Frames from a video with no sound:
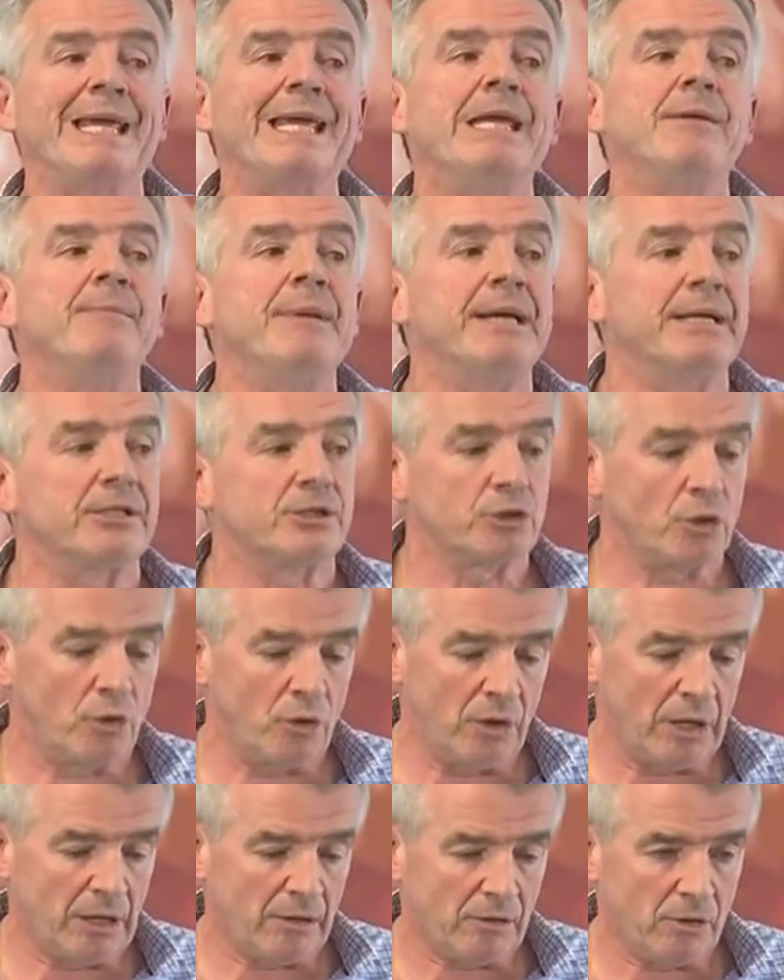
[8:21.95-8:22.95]
emails to
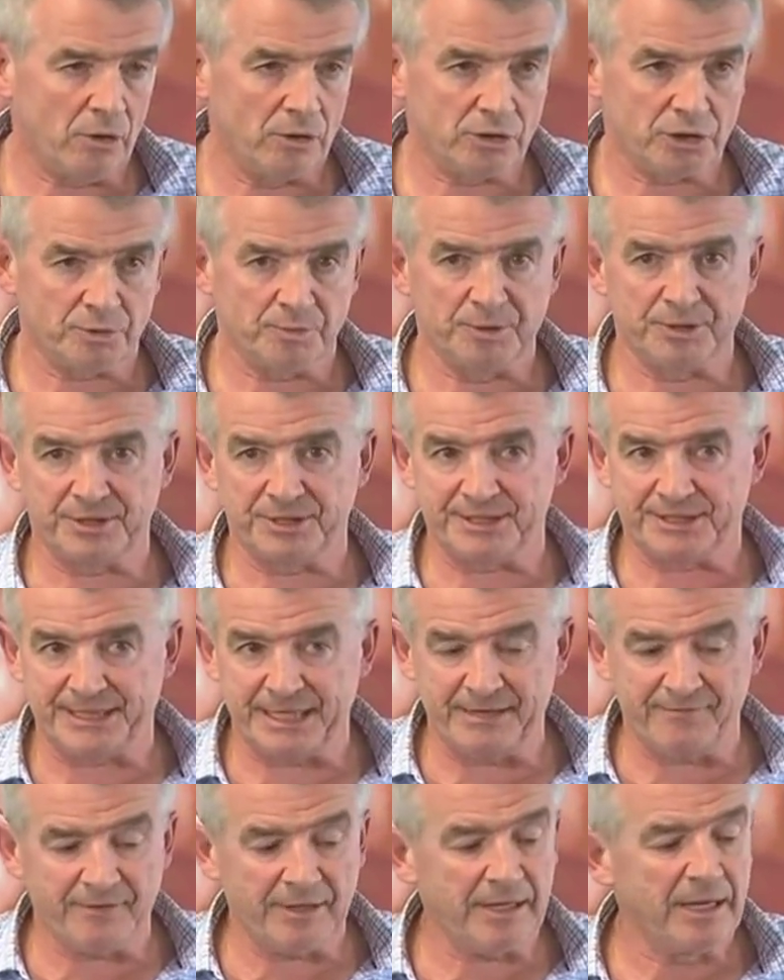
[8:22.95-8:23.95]
all our customers this
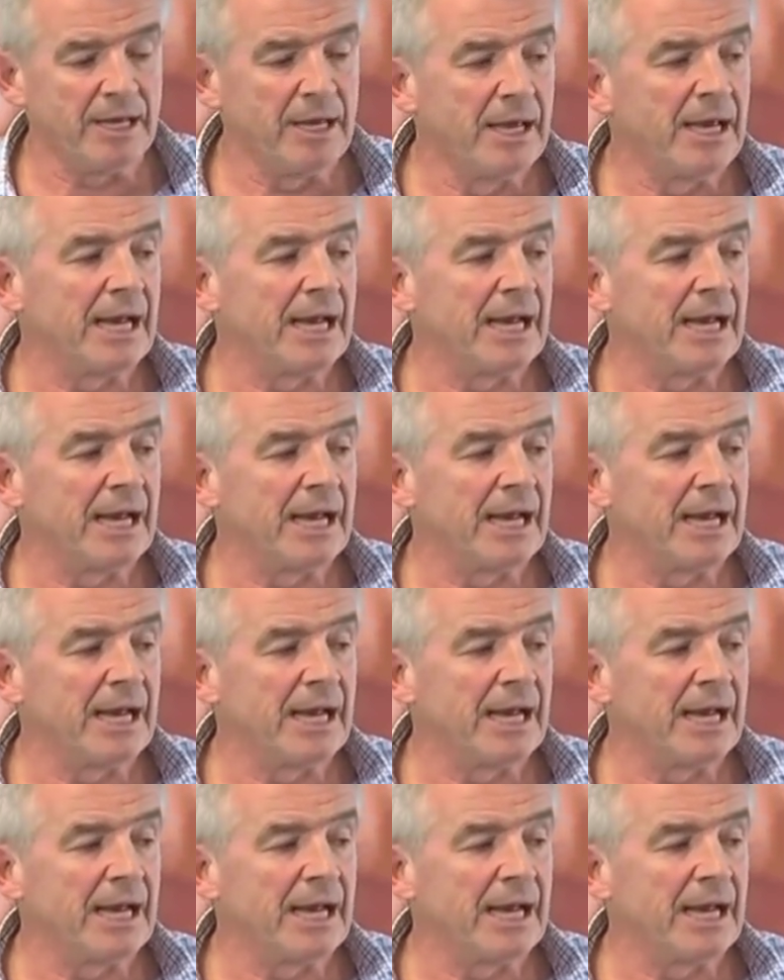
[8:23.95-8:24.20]
evening,